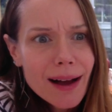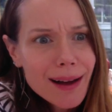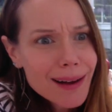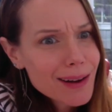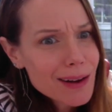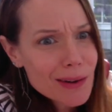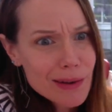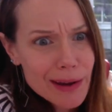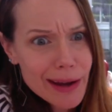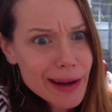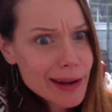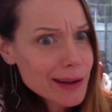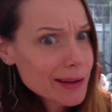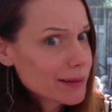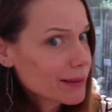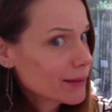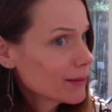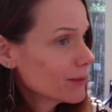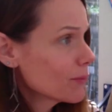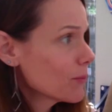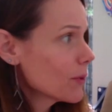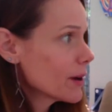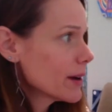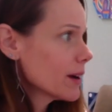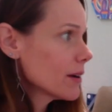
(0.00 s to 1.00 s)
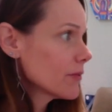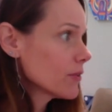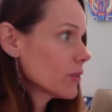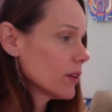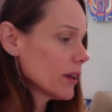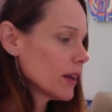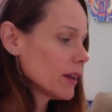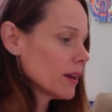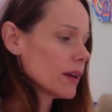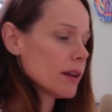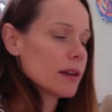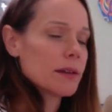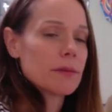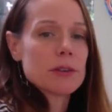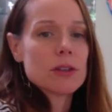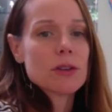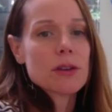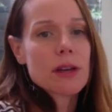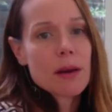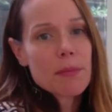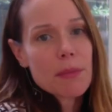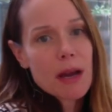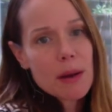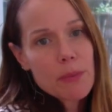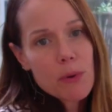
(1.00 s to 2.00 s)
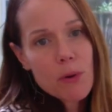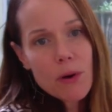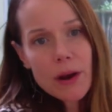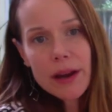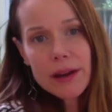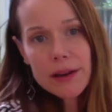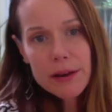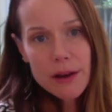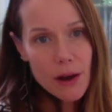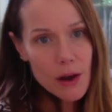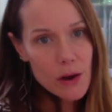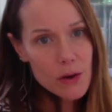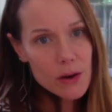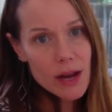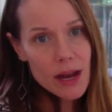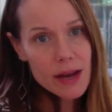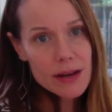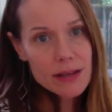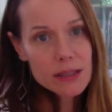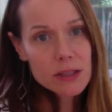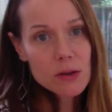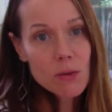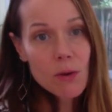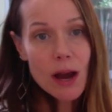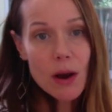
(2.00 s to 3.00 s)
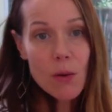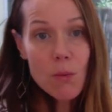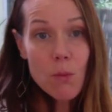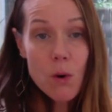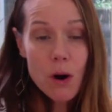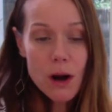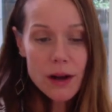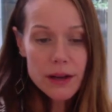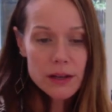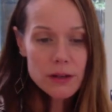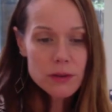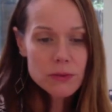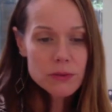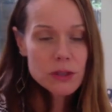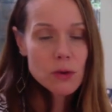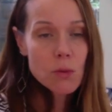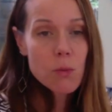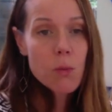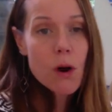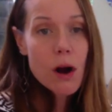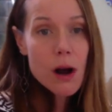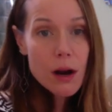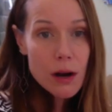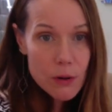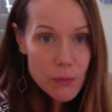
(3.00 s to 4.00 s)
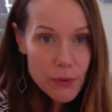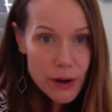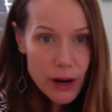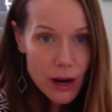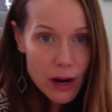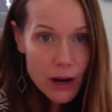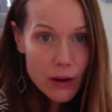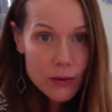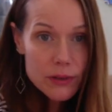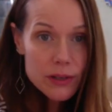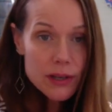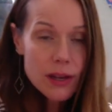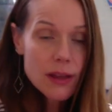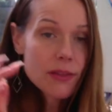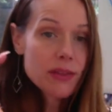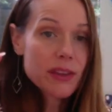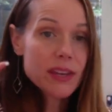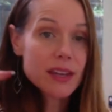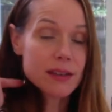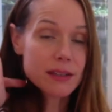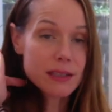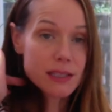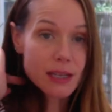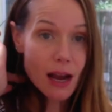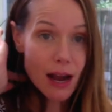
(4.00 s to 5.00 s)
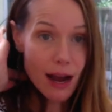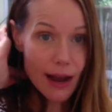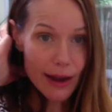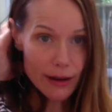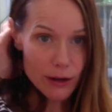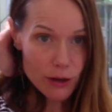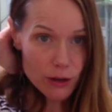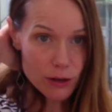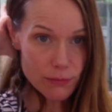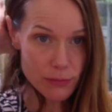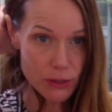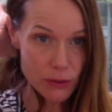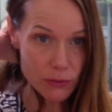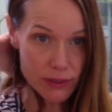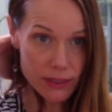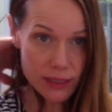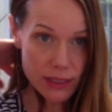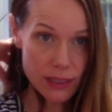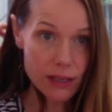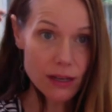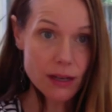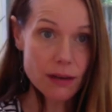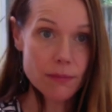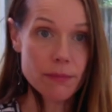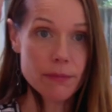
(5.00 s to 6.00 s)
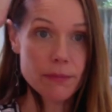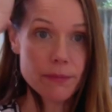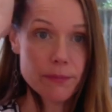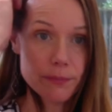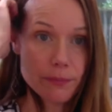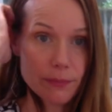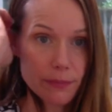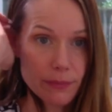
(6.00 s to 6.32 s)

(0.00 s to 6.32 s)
Okay, whatever, lady. You get my point. Okay, so I want you to walk around the entire museum.